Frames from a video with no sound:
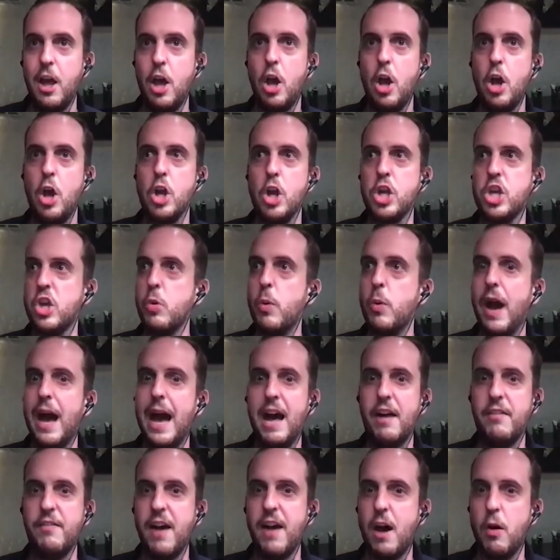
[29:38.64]
you
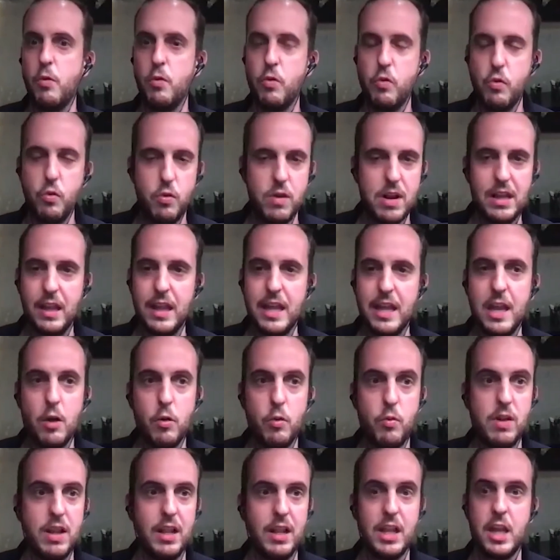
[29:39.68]
have a really,
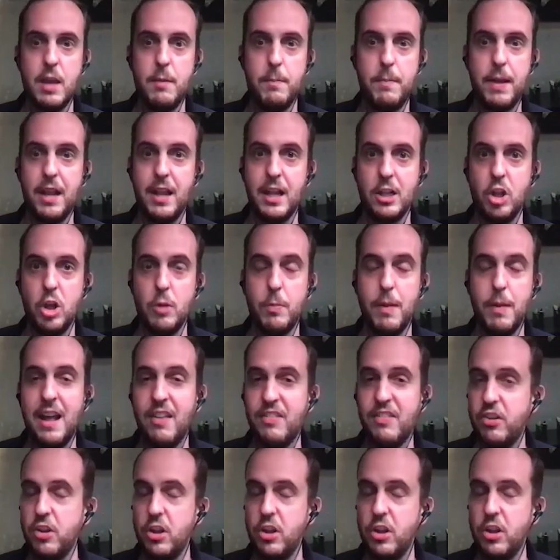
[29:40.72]
really compelling loop as
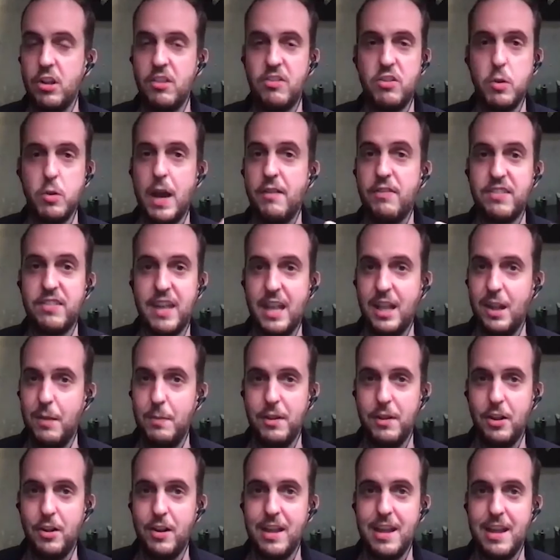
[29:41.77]
soon as you have
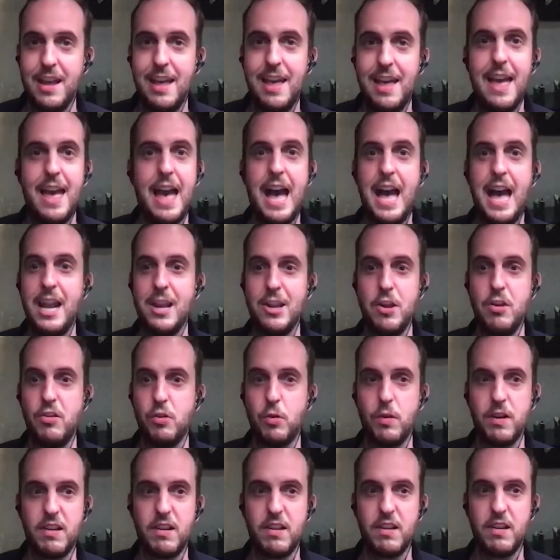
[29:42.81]
scalability and user
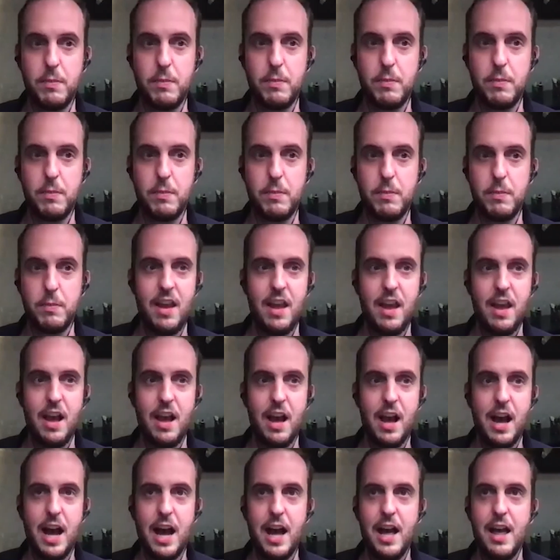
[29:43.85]
experience.
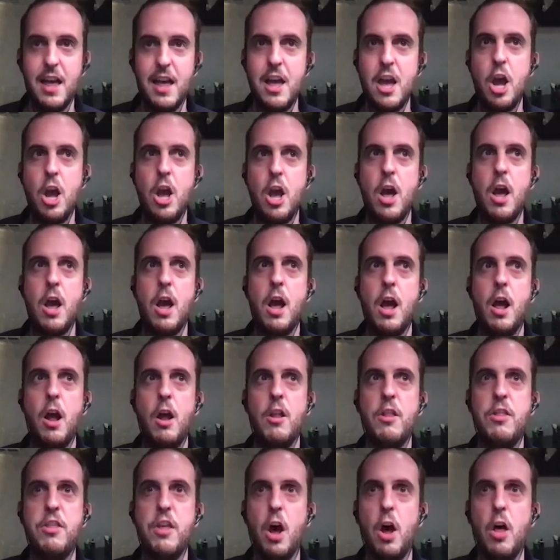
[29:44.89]

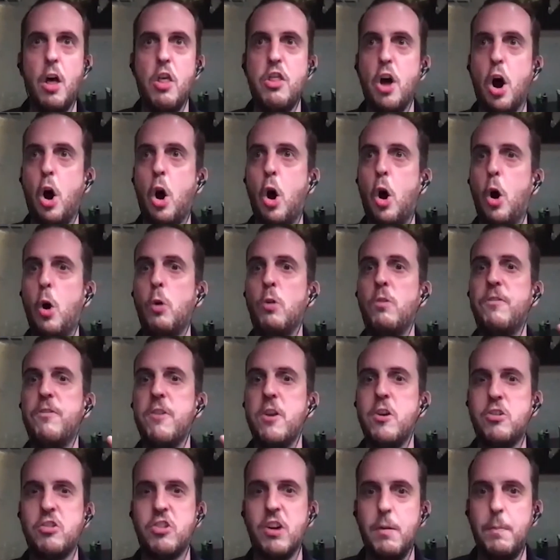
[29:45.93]
The whole
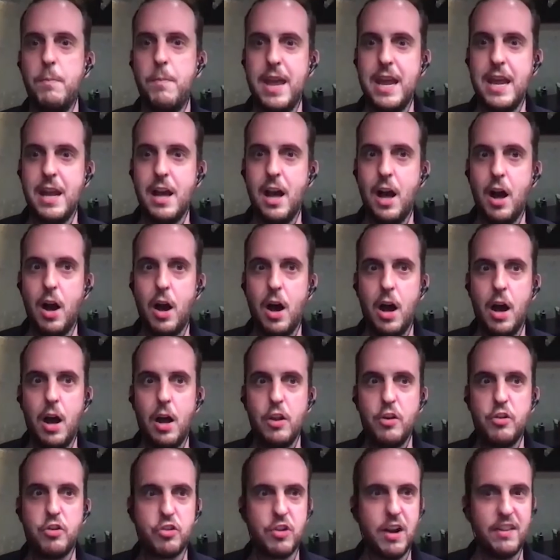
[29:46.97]
future being
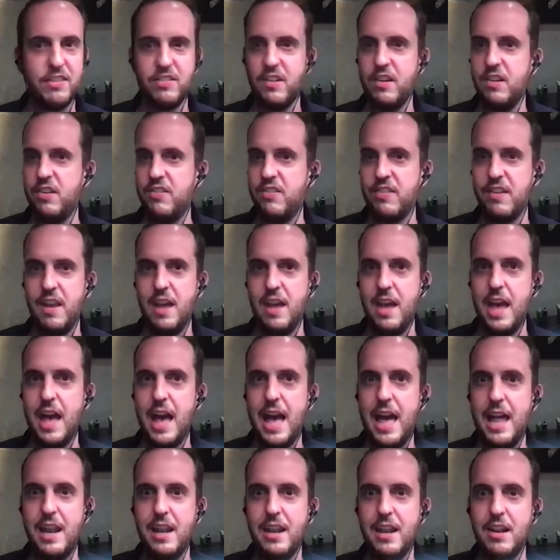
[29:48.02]
trustless
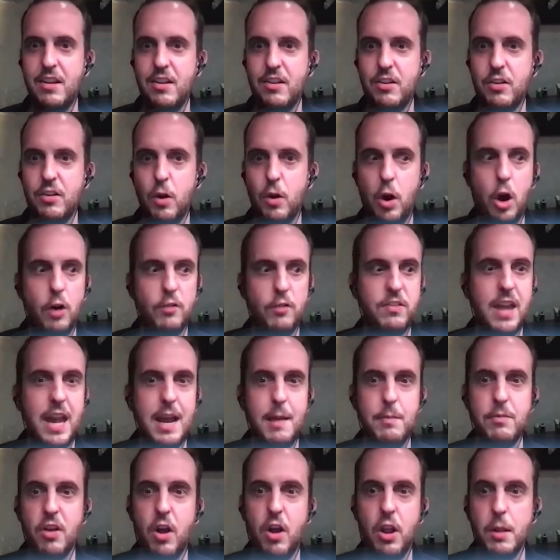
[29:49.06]
and of games
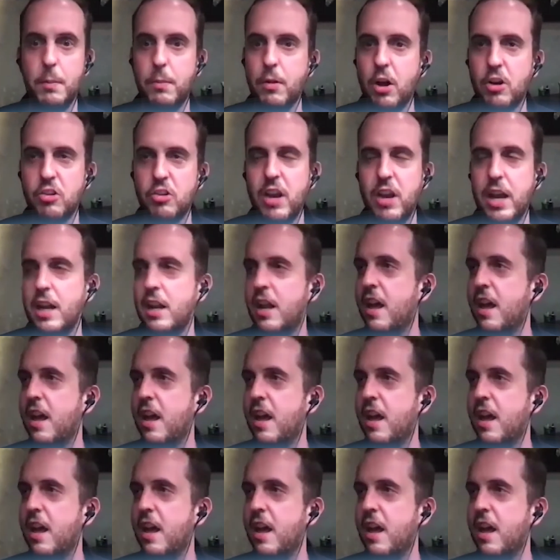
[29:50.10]
on the blockchain,